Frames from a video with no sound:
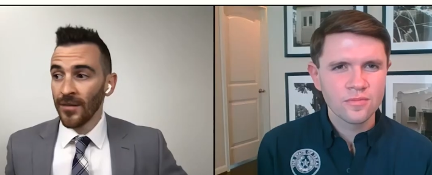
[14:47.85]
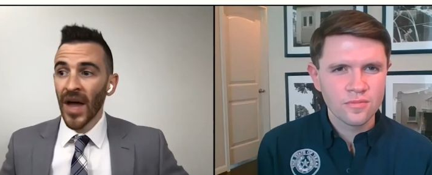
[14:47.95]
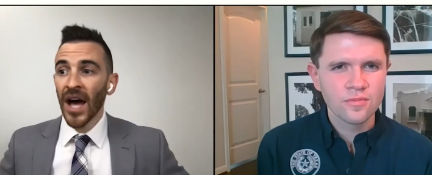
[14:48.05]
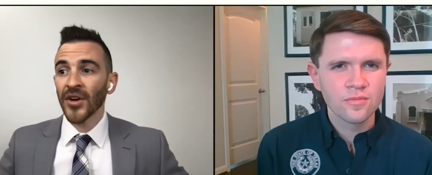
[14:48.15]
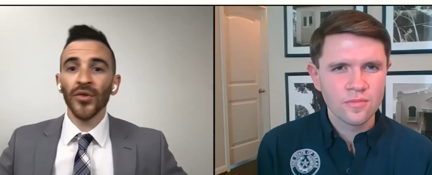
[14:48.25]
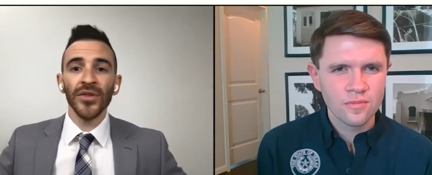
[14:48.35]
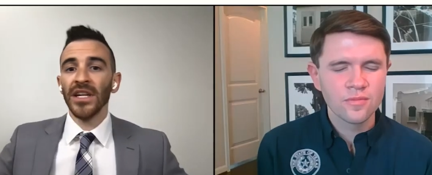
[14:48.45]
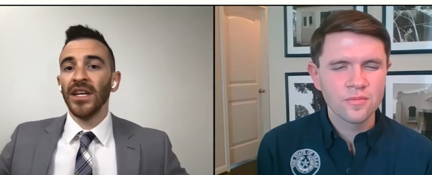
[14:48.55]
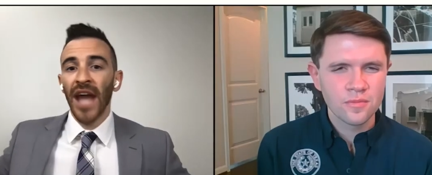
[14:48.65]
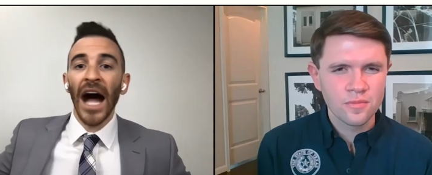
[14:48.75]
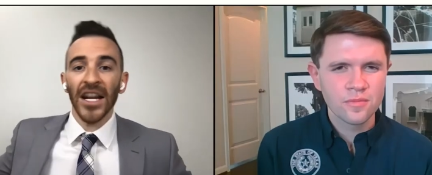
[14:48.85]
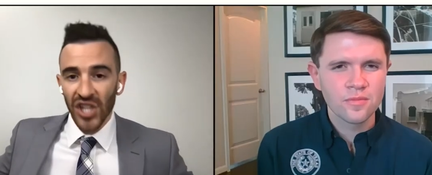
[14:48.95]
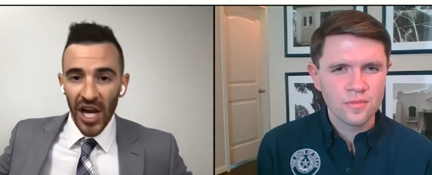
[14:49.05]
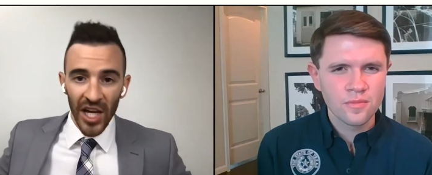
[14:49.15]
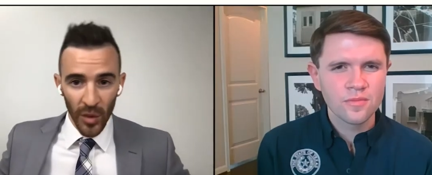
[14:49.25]
Speaker 1: not only not
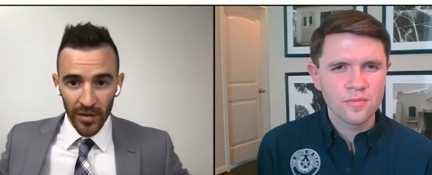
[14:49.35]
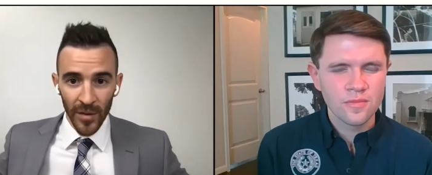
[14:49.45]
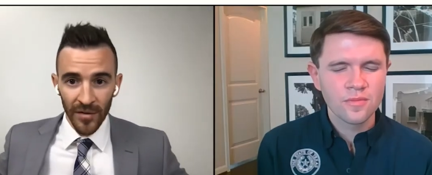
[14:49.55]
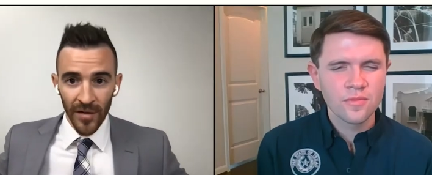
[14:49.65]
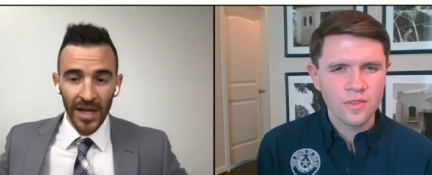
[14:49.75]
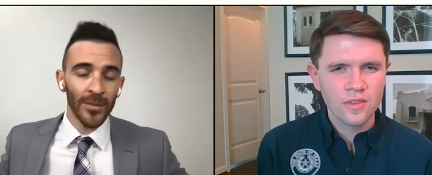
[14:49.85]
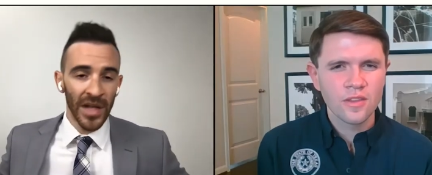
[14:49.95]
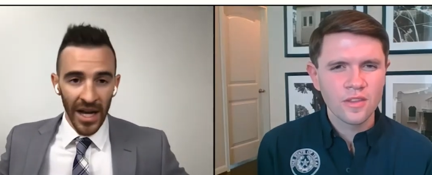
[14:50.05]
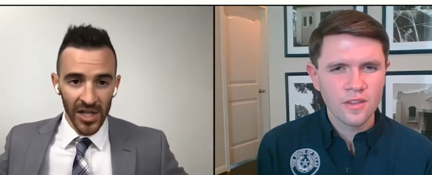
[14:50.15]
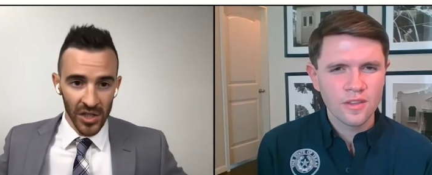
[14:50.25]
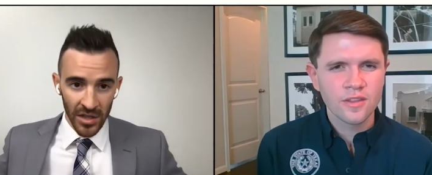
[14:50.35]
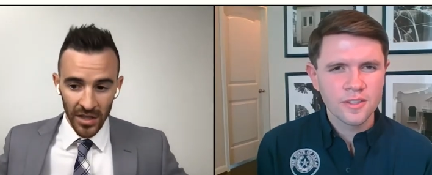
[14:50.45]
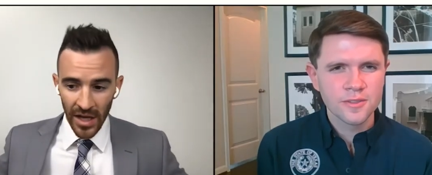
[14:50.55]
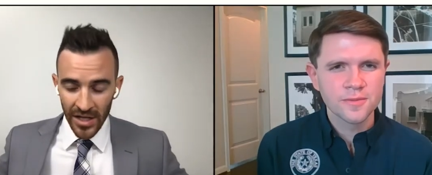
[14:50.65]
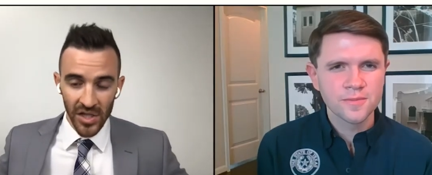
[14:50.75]
shy away from the fight, but
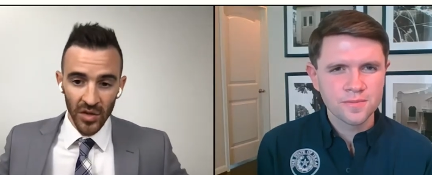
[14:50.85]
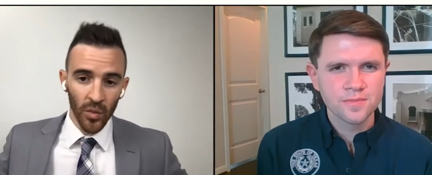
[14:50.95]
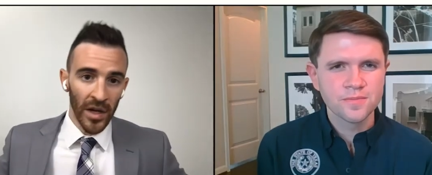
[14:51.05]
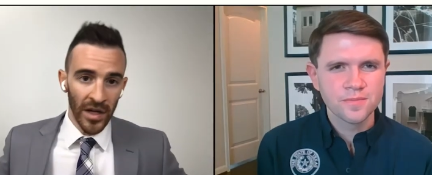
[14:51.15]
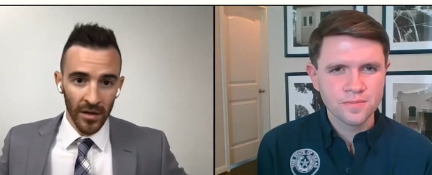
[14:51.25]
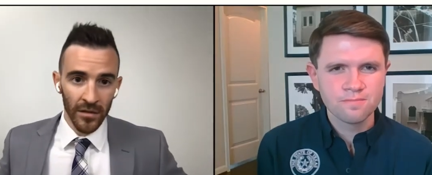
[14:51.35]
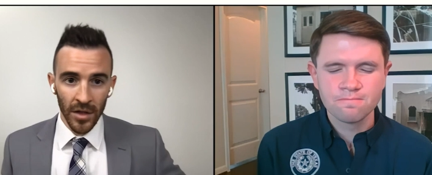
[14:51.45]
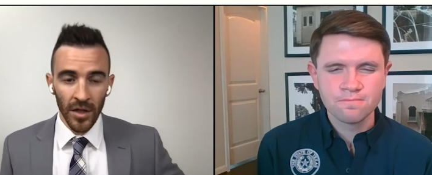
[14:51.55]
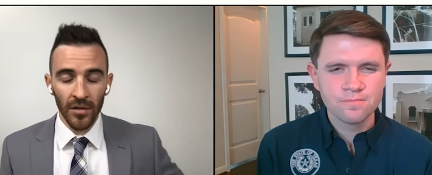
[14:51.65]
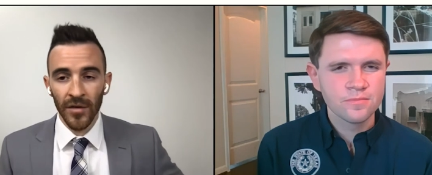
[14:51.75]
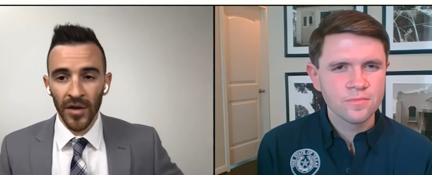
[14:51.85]
actually actually win it. You know, for